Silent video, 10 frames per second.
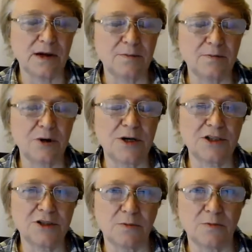
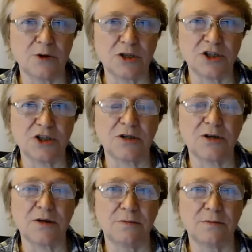British
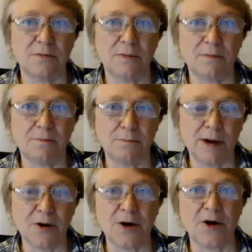merchant
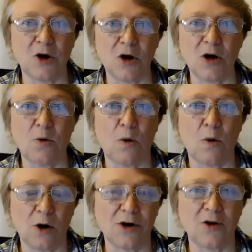mariner
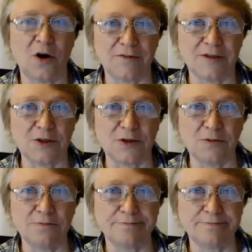warrant officer
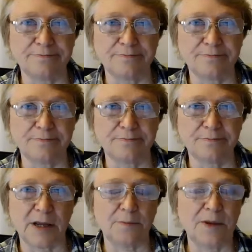
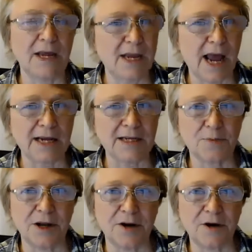and be a
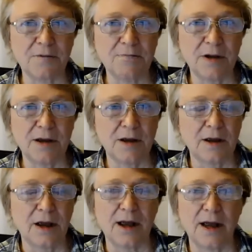taxpayer
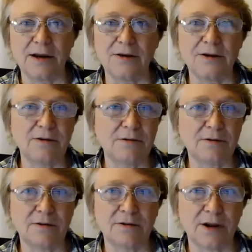and,
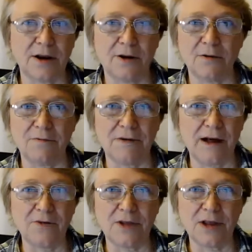
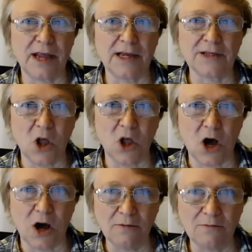follow the King's law,